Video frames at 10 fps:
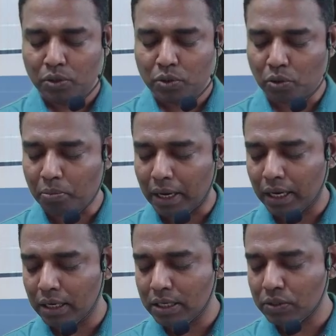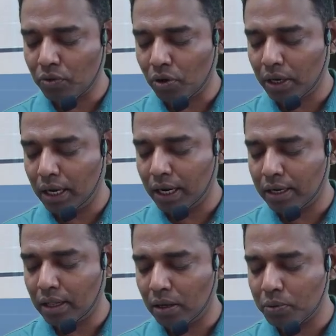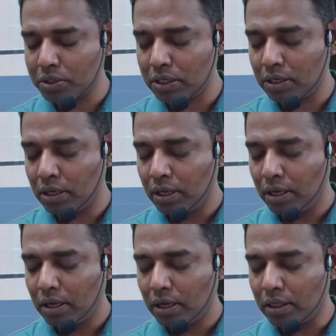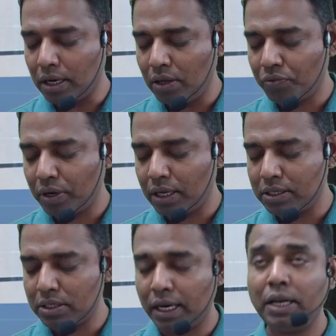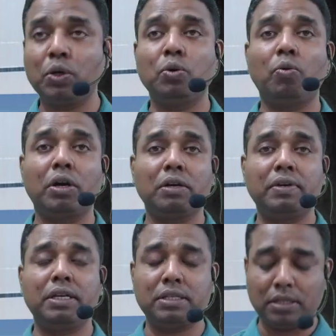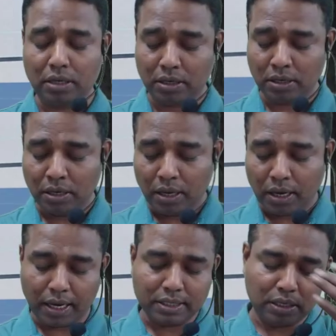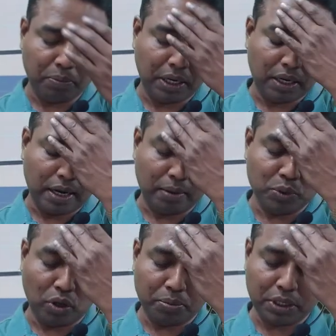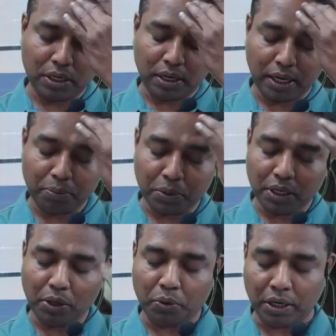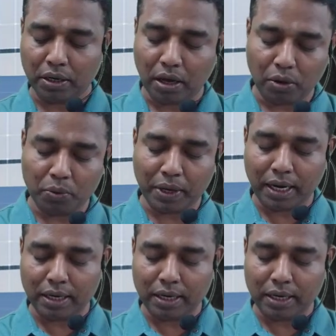So minus 48,000, the difference into whatever is the estimated absorption rate per unit. How do I get